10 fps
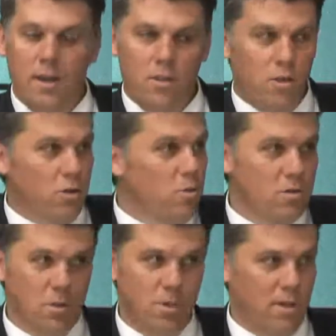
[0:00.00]
The use
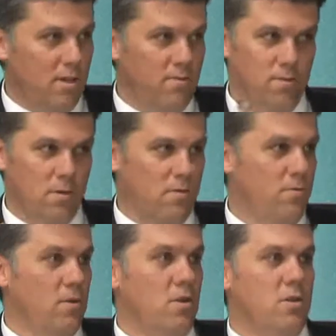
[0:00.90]
had been there
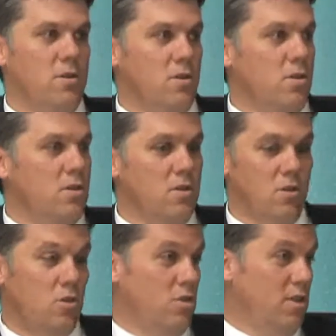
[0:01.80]
for years and years.
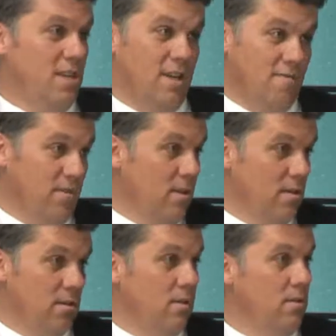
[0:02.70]
You used to take a
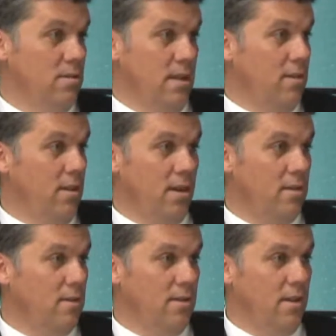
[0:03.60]
vehicle down that
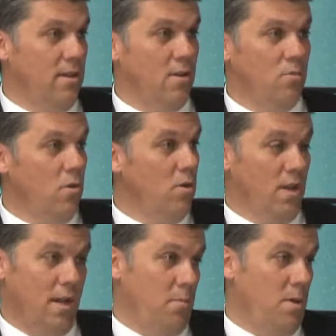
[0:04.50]
road,
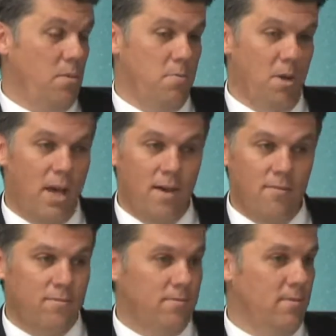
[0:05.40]
and people
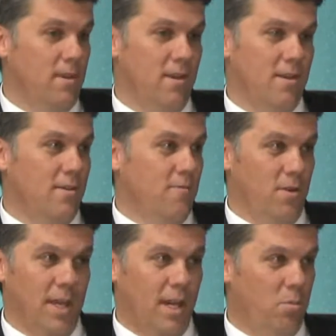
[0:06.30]
have for
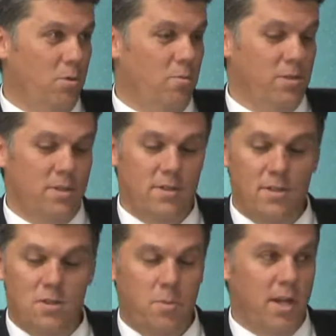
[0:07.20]
cattle purposes in
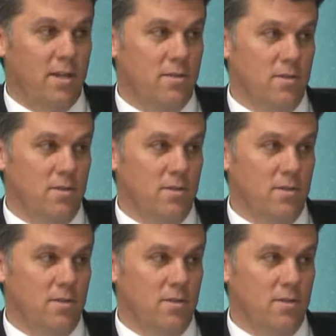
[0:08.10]
years past.